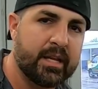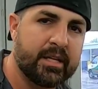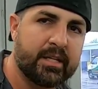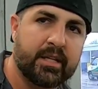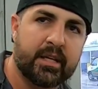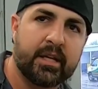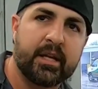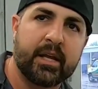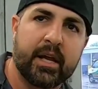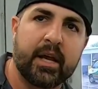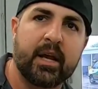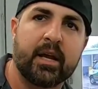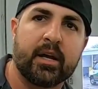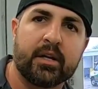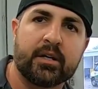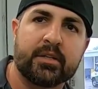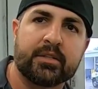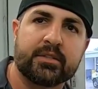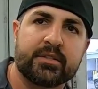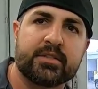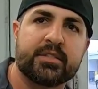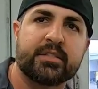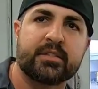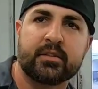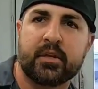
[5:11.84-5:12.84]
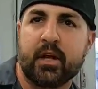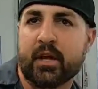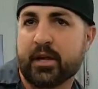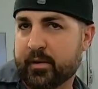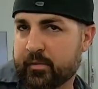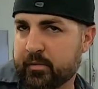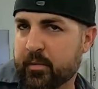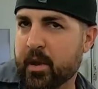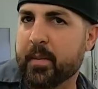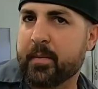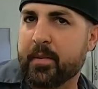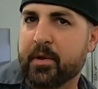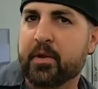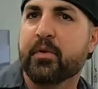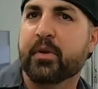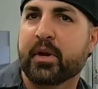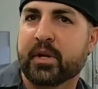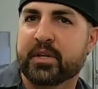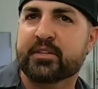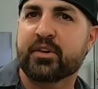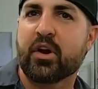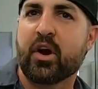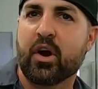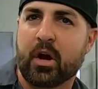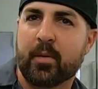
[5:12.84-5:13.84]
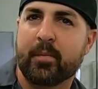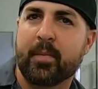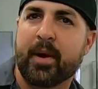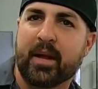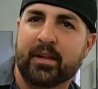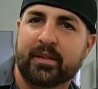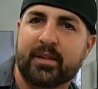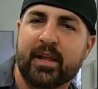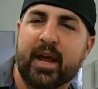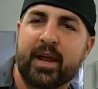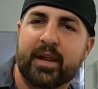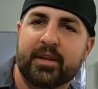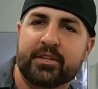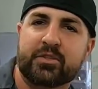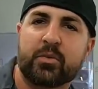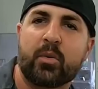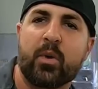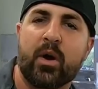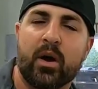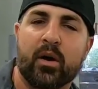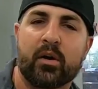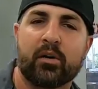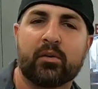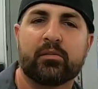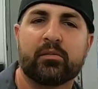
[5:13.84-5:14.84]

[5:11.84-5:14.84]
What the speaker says: And and maybe you can talk about that as well.